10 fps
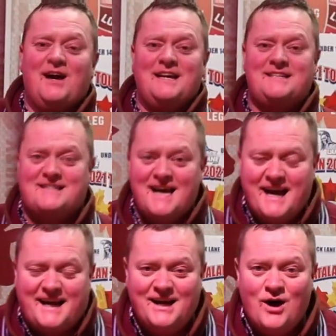that is
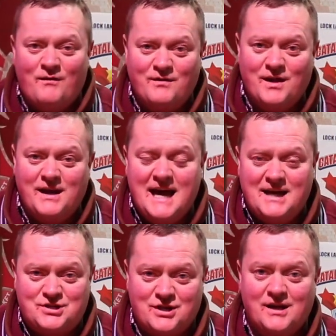taking over the
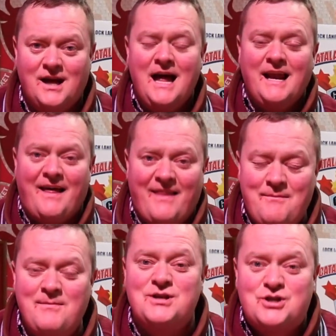nation. Now
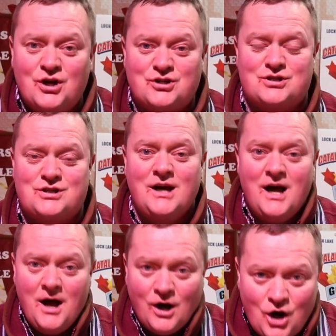let me just
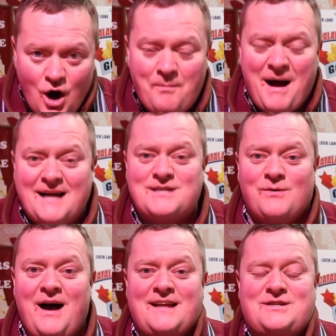go back to
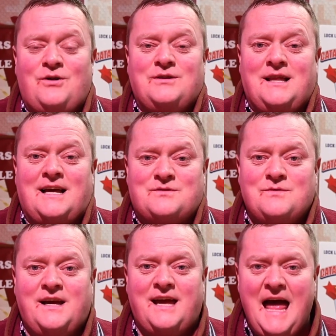where I told you last
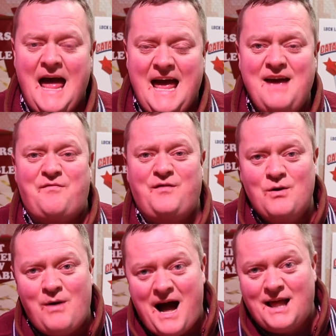week. If
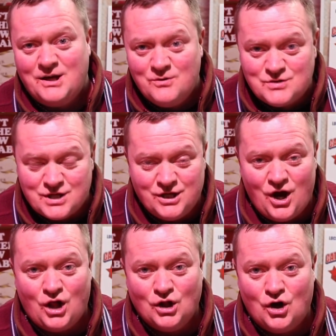you are using
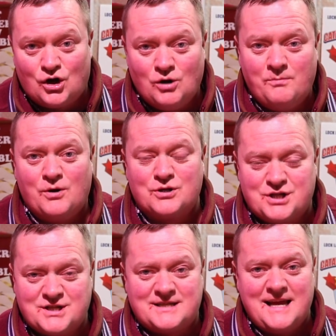your local
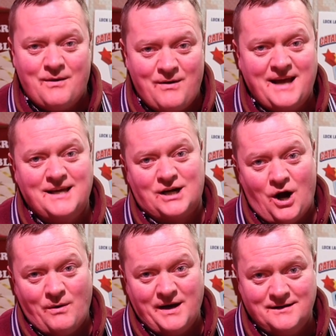butcher, stay where you're
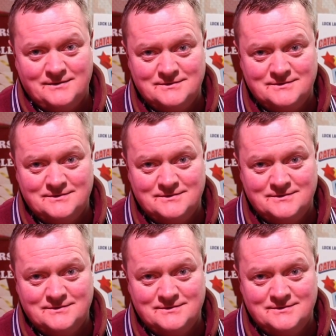going.